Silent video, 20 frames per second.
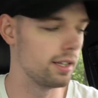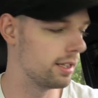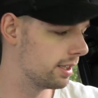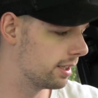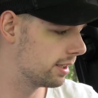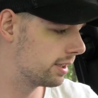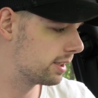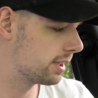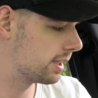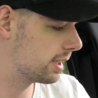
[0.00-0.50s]

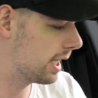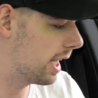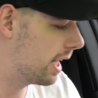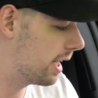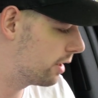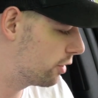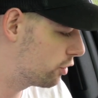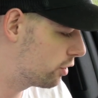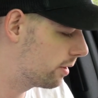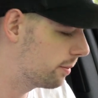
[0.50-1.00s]
the
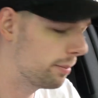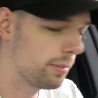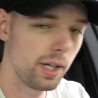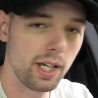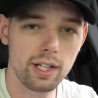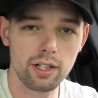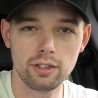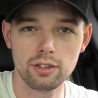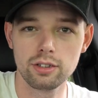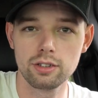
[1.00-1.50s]
side trim
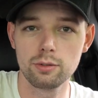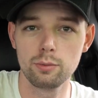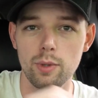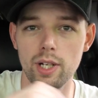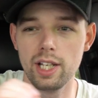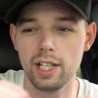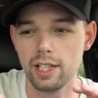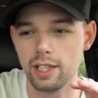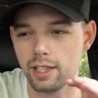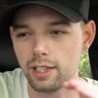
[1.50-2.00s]
panels
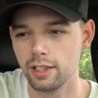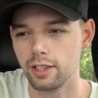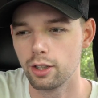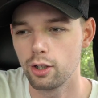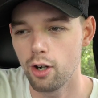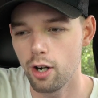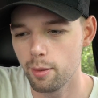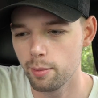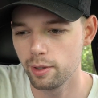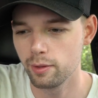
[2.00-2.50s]
with the
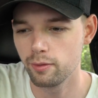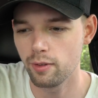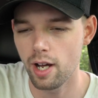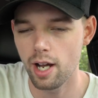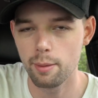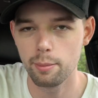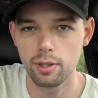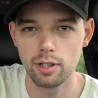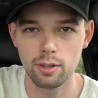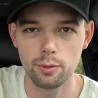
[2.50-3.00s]
carbon
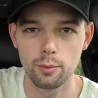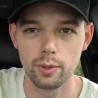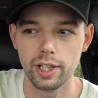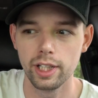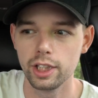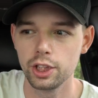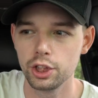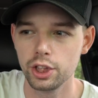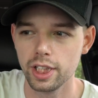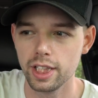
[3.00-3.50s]
fiber,
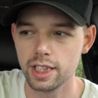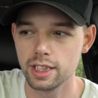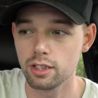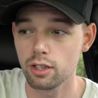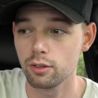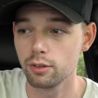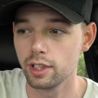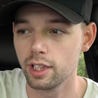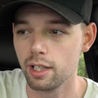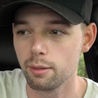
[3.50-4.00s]
which is
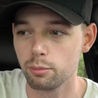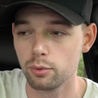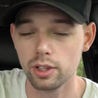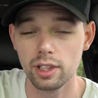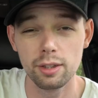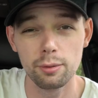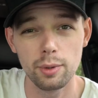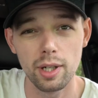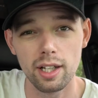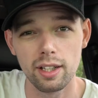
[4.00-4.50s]
holding up
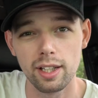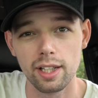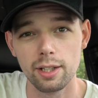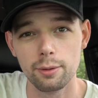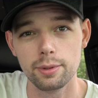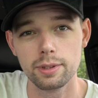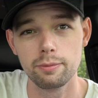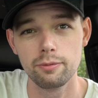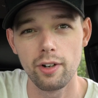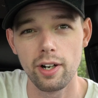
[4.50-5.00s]
really well, and it
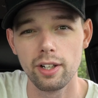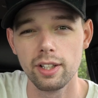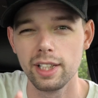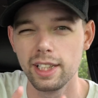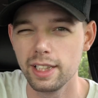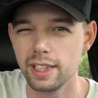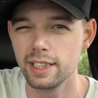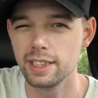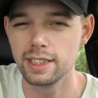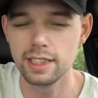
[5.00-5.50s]
was fairly
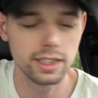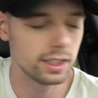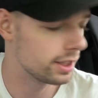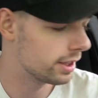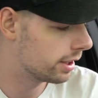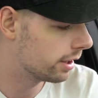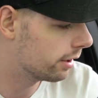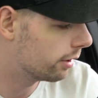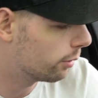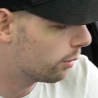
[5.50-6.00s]
easy to
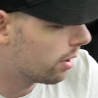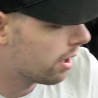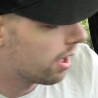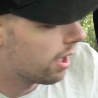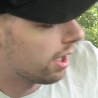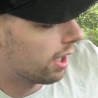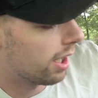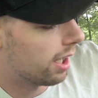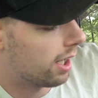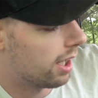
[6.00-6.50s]
do.
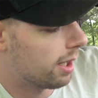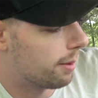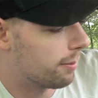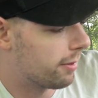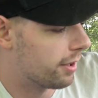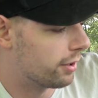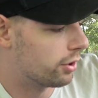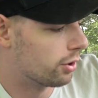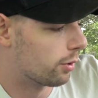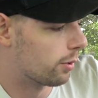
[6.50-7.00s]

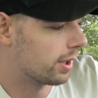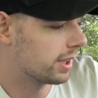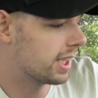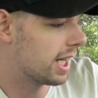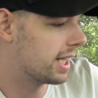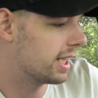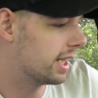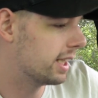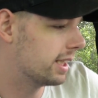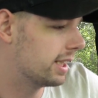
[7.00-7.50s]
The doors
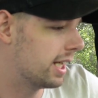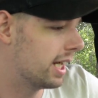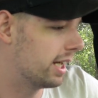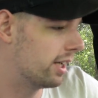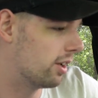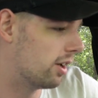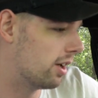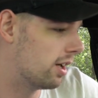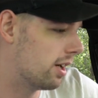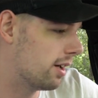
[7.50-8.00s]
I didn't
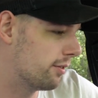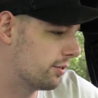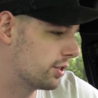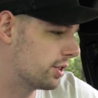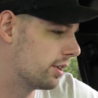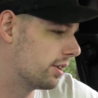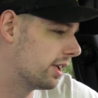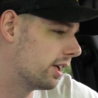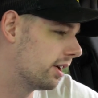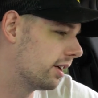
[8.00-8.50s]
take off,
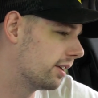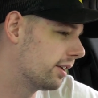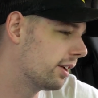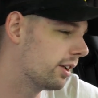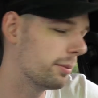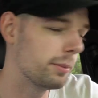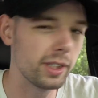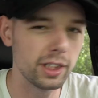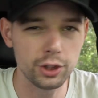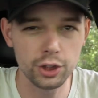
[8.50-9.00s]
so they're a
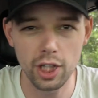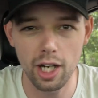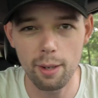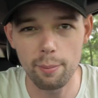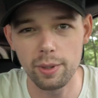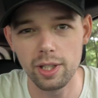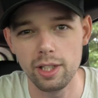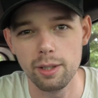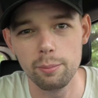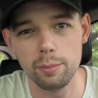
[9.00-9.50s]
little bit
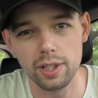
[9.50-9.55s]
choppy in